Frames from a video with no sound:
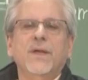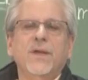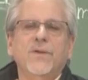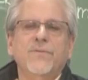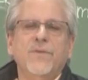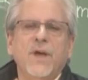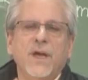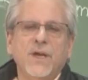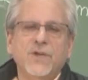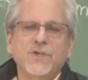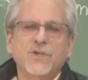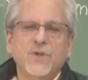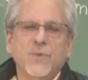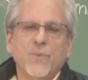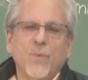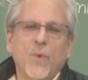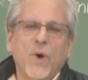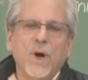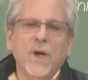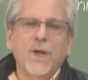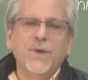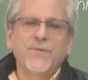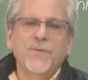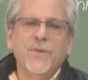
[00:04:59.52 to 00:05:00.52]
the innovation
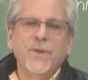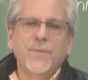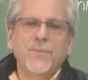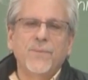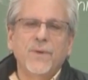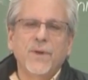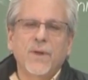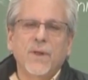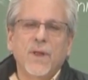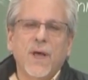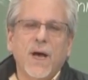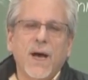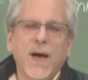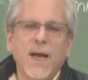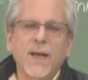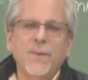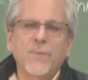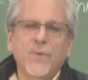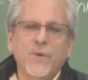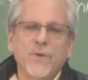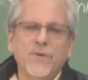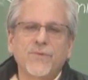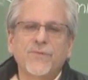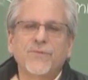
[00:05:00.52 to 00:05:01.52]
was that Bill
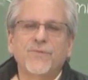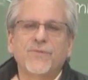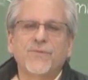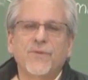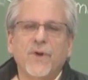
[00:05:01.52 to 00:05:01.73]
Hybels